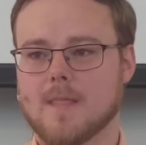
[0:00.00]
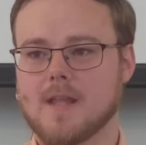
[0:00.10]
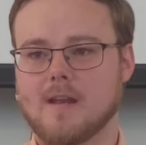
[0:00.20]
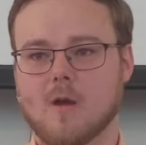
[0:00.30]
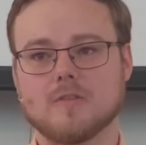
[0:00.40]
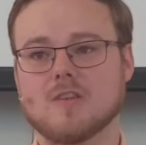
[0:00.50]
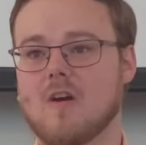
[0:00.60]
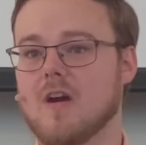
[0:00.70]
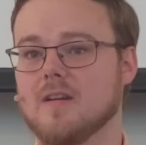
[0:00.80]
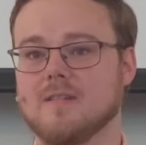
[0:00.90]
And I know it's
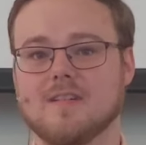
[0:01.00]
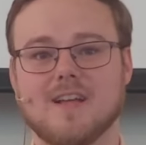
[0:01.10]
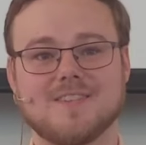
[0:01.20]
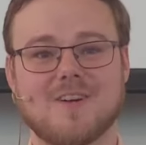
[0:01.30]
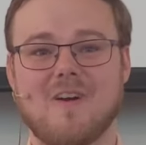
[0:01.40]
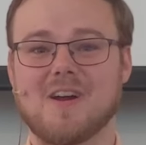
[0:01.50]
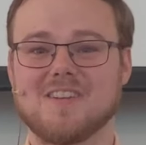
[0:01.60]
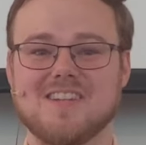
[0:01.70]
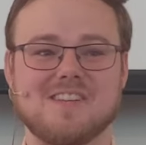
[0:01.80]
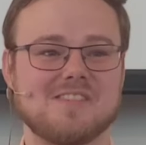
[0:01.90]
hard. It's a
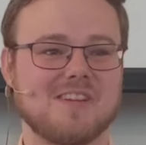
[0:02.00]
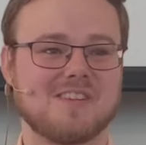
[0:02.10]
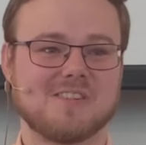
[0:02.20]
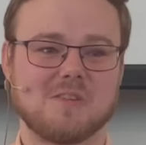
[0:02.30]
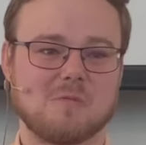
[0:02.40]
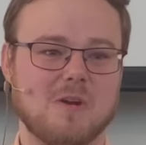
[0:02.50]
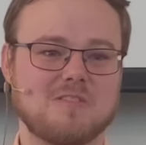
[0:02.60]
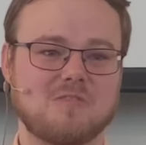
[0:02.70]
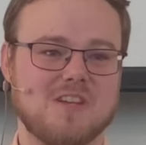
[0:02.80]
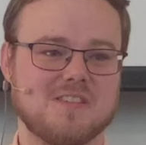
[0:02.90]
hard teaching. So, in the
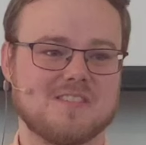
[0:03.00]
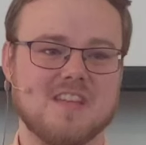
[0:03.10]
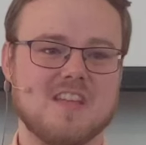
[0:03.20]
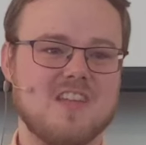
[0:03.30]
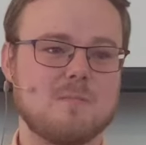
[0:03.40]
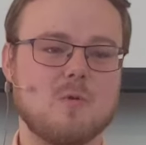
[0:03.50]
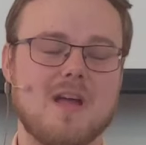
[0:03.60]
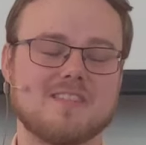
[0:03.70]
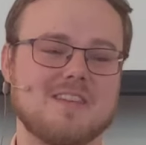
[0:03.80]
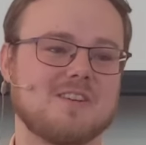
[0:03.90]
words of Jesus, him who
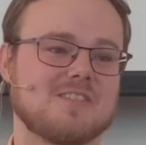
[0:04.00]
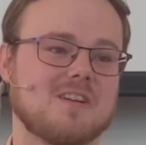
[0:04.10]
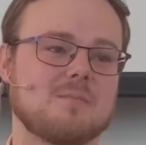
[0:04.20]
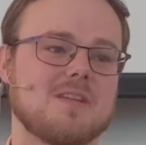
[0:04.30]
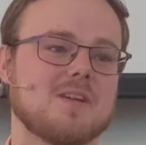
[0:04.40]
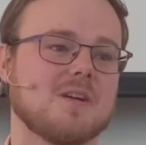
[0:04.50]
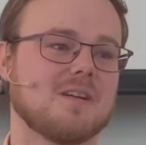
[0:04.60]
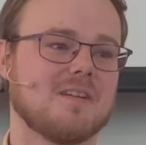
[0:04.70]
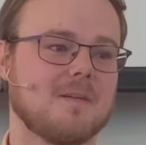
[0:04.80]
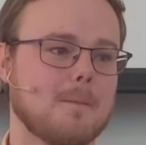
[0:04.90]
has ears, let him
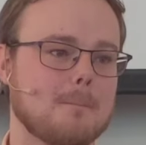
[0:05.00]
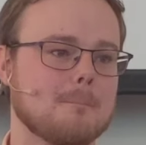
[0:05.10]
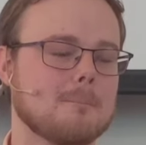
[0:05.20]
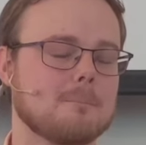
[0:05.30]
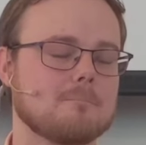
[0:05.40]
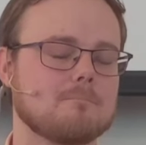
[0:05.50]
hear. Amen.